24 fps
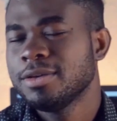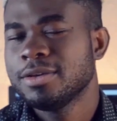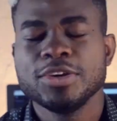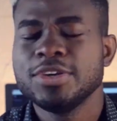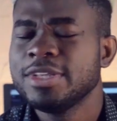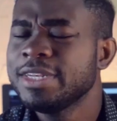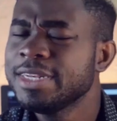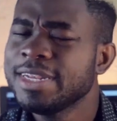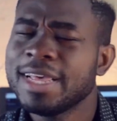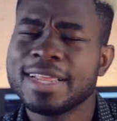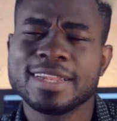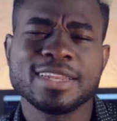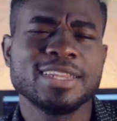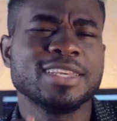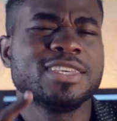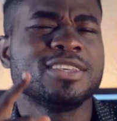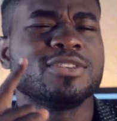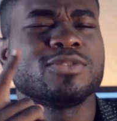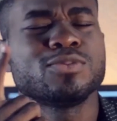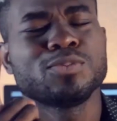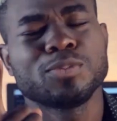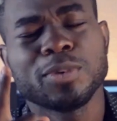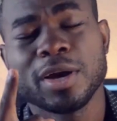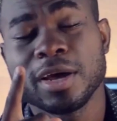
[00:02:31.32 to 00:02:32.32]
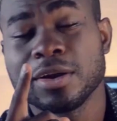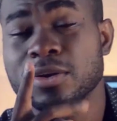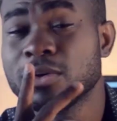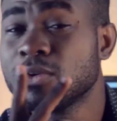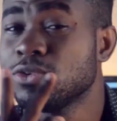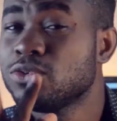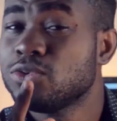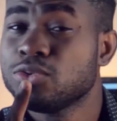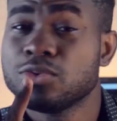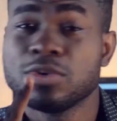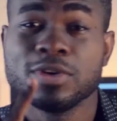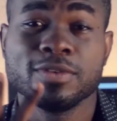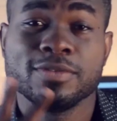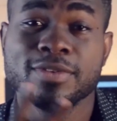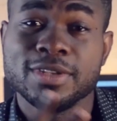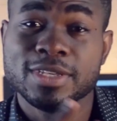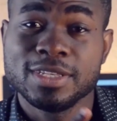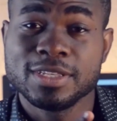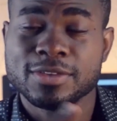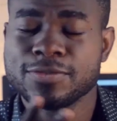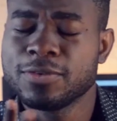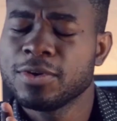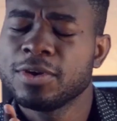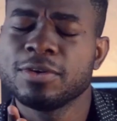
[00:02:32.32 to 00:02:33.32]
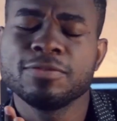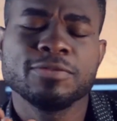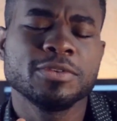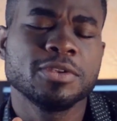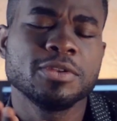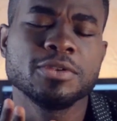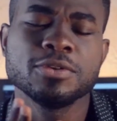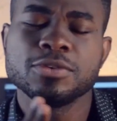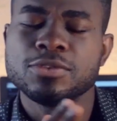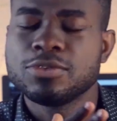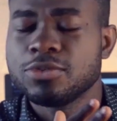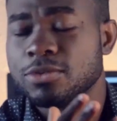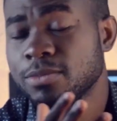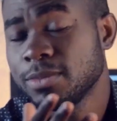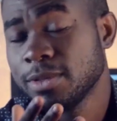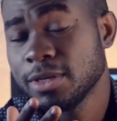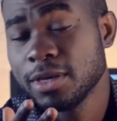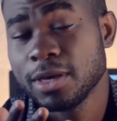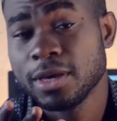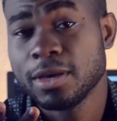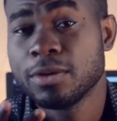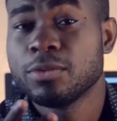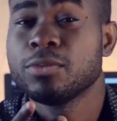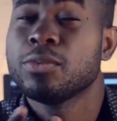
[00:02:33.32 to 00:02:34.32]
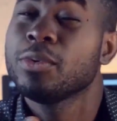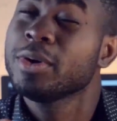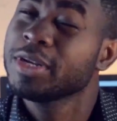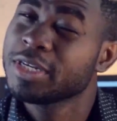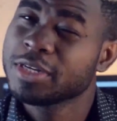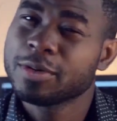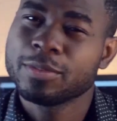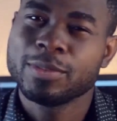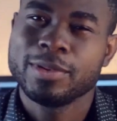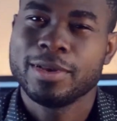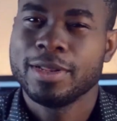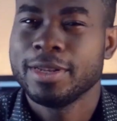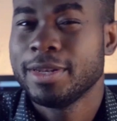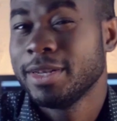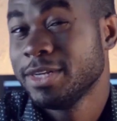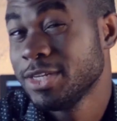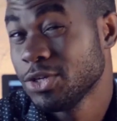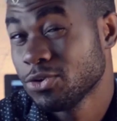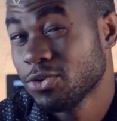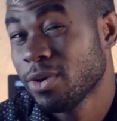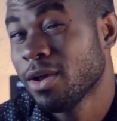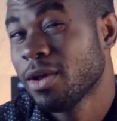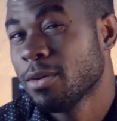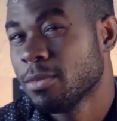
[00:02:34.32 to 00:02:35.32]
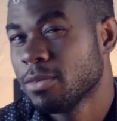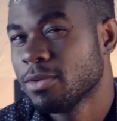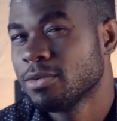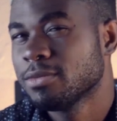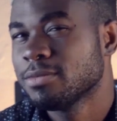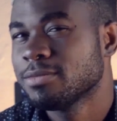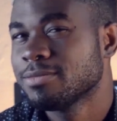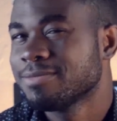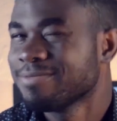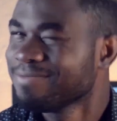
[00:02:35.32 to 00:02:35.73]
You need at least one or two of these for your video to be watchable and enjoyable.